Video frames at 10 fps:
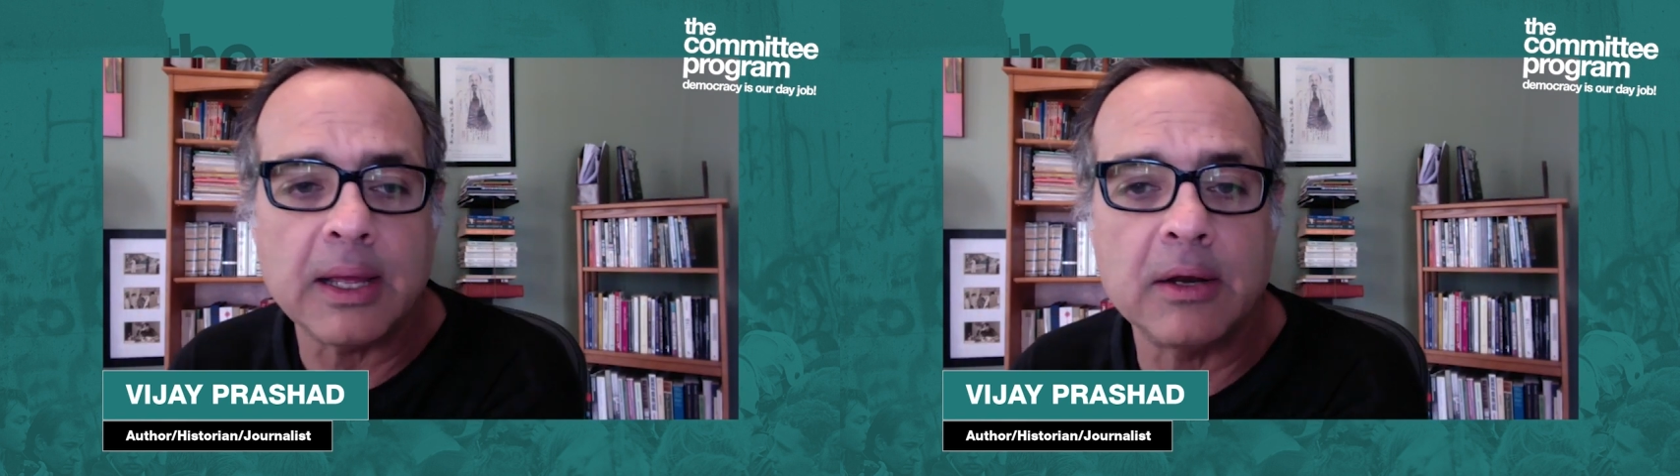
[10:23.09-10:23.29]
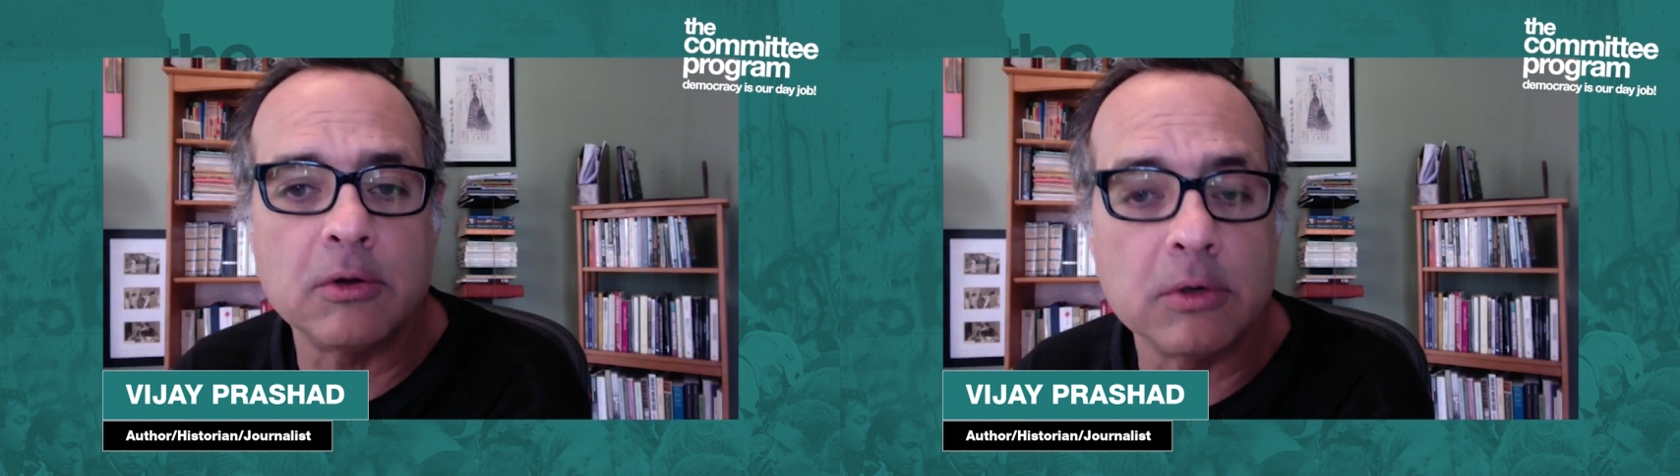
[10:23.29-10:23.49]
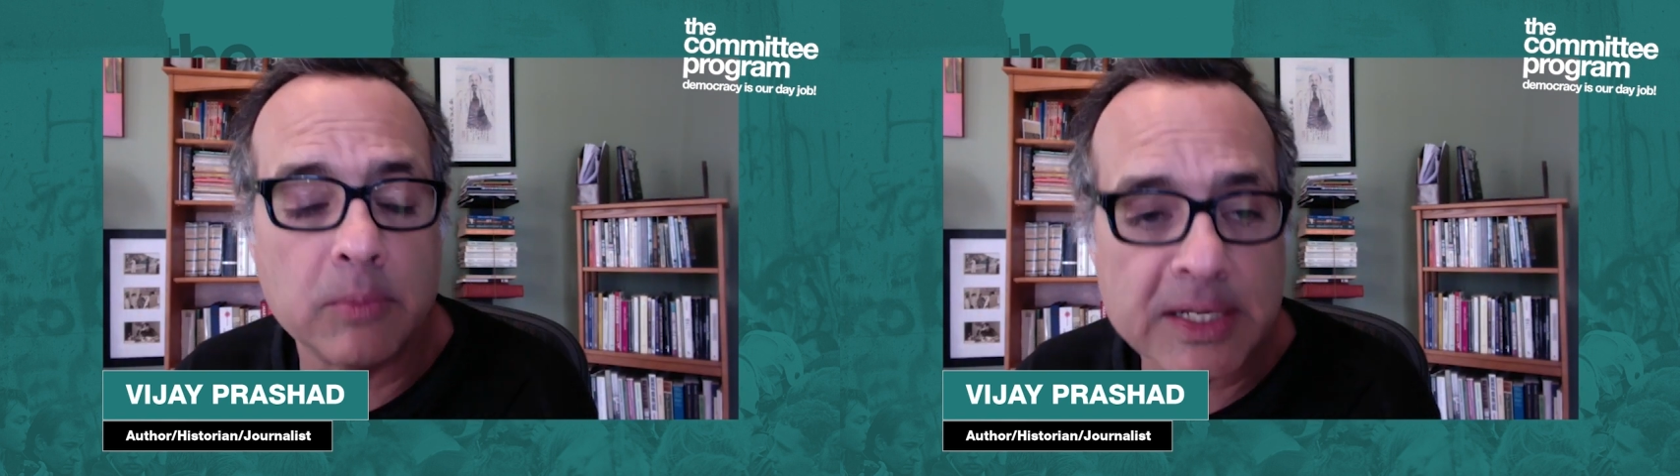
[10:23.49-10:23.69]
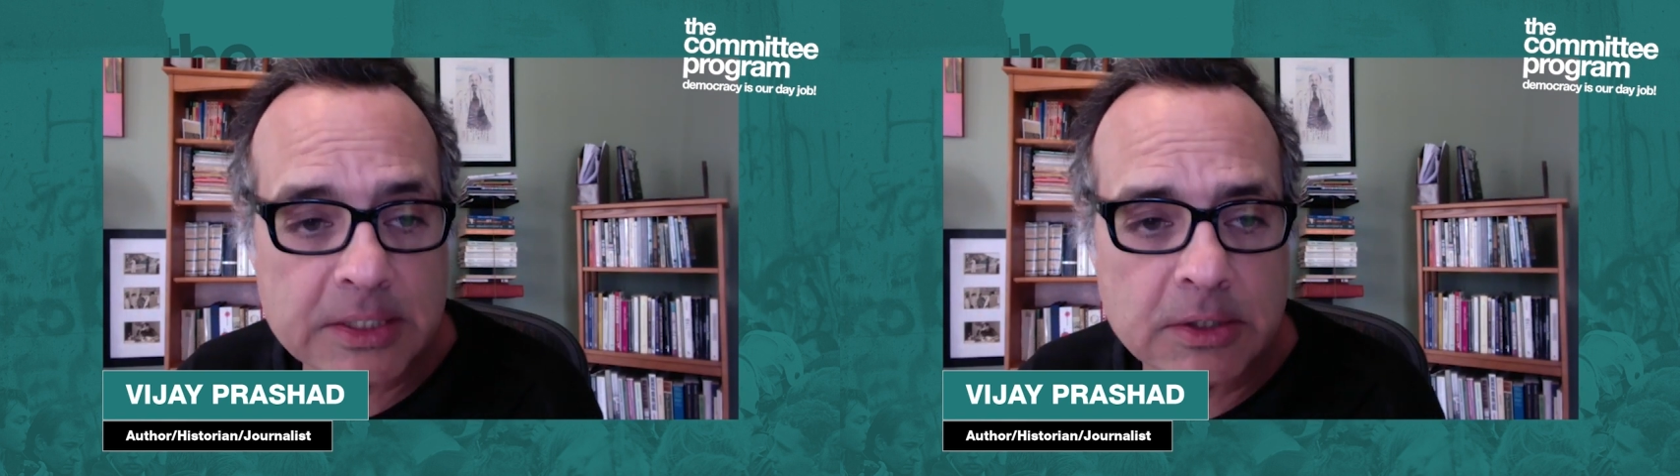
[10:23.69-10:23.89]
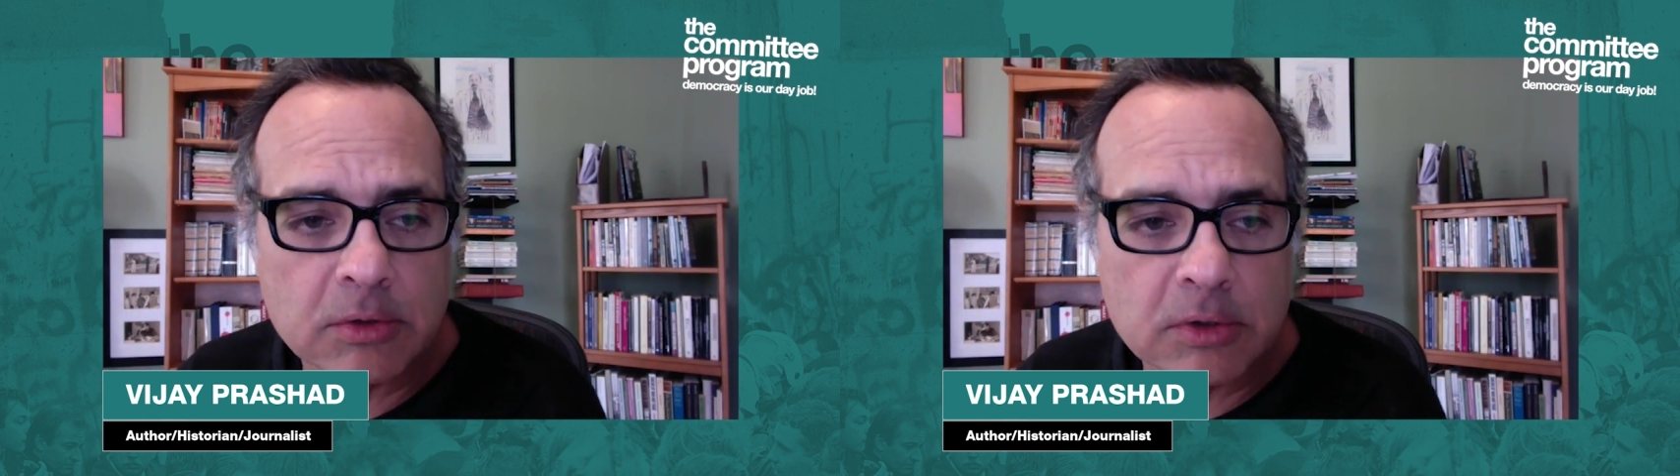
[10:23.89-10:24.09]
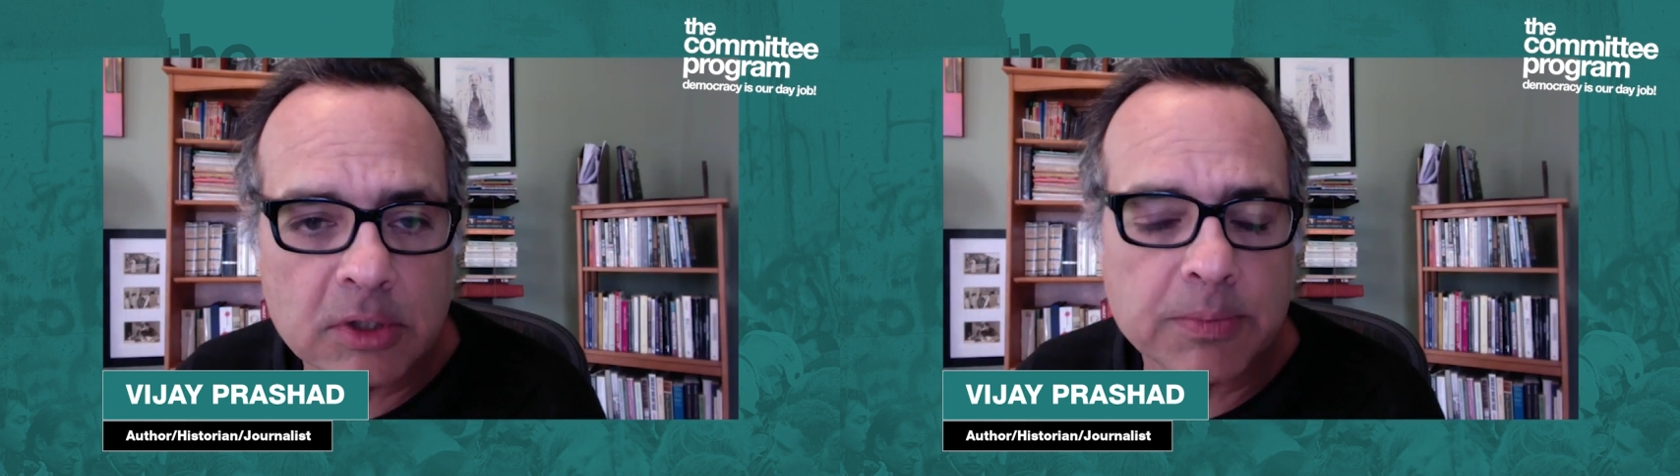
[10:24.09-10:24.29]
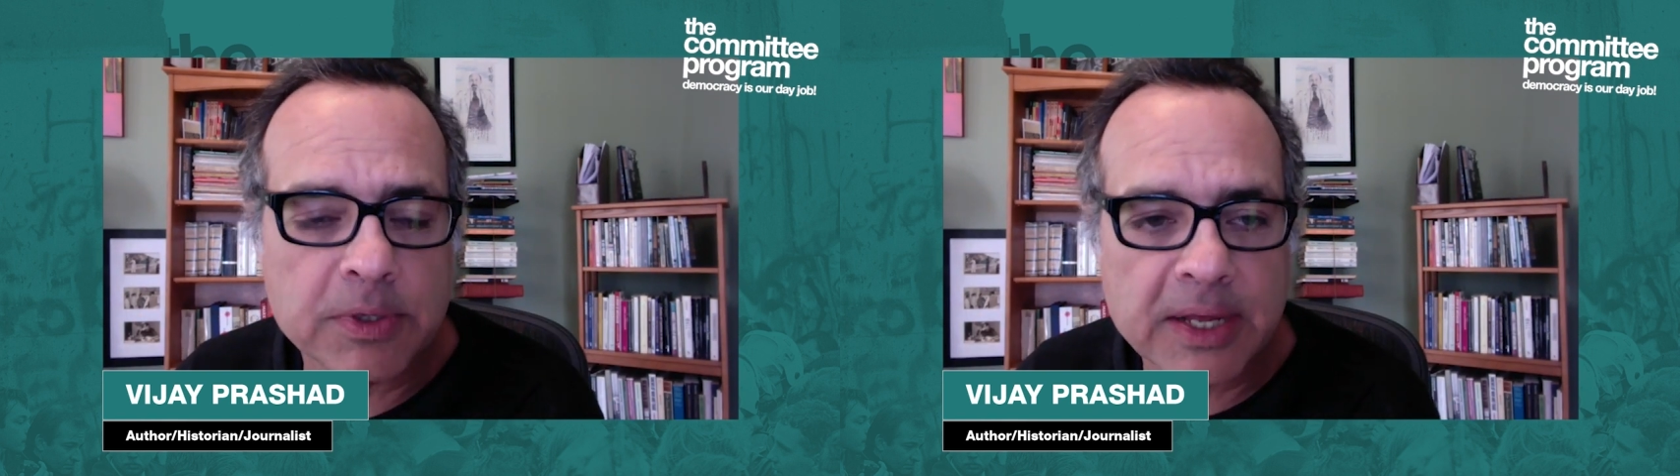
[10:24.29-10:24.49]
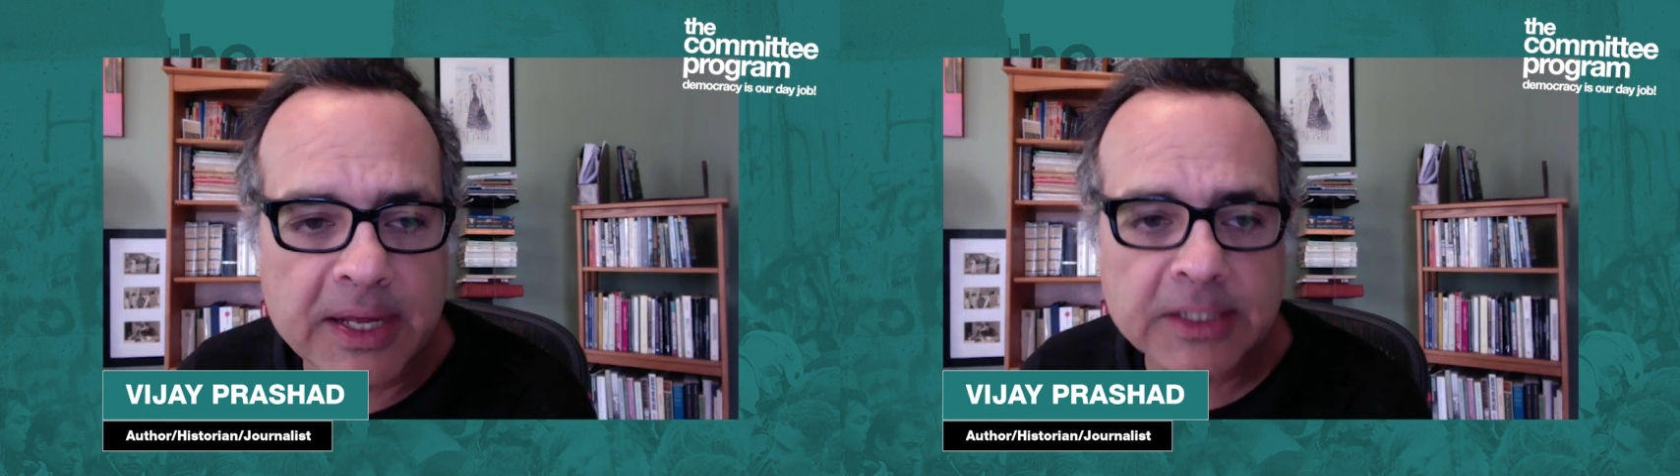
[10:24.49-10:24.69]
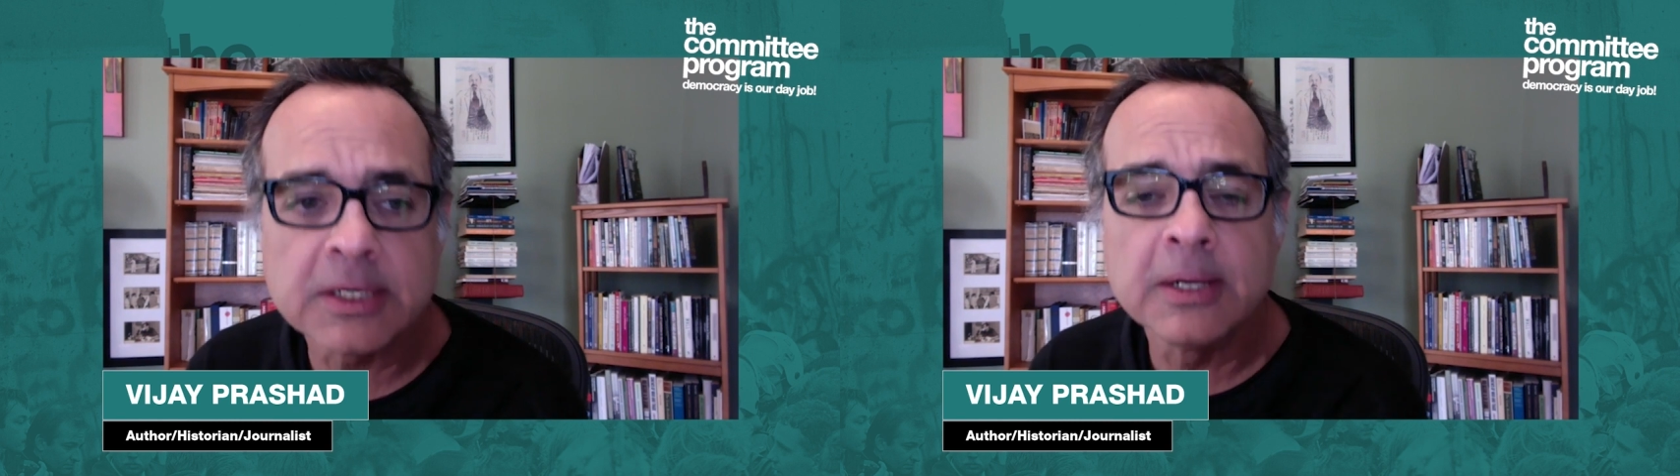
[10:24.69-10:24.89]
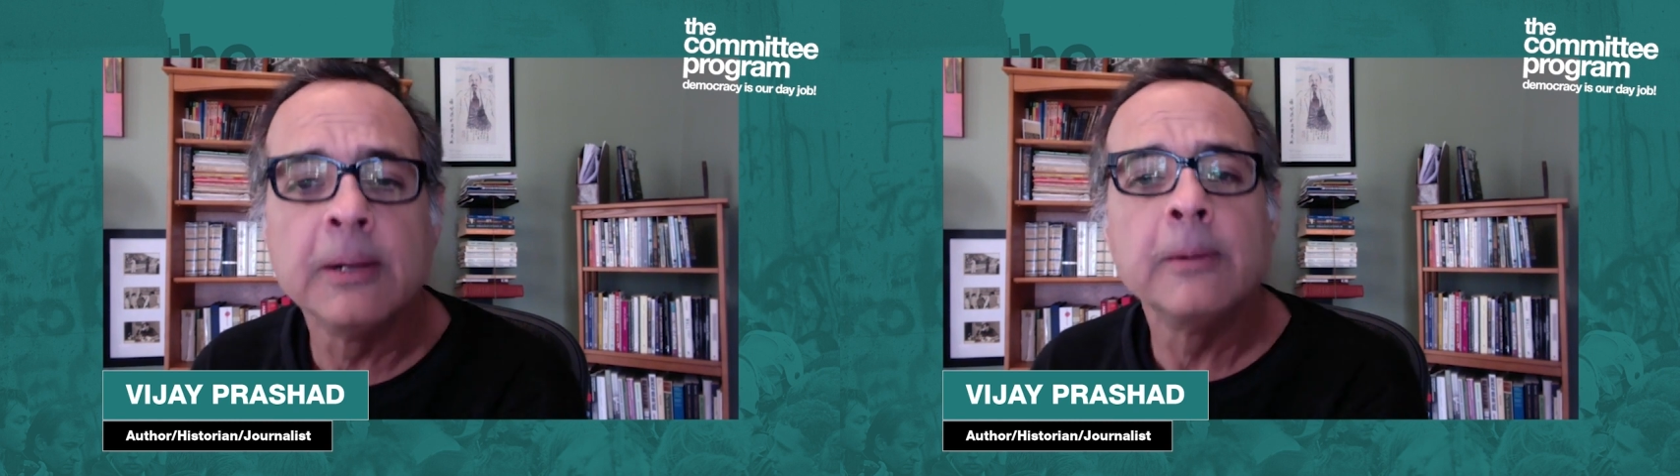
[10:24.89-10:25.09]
and Western Uttar Pradesh,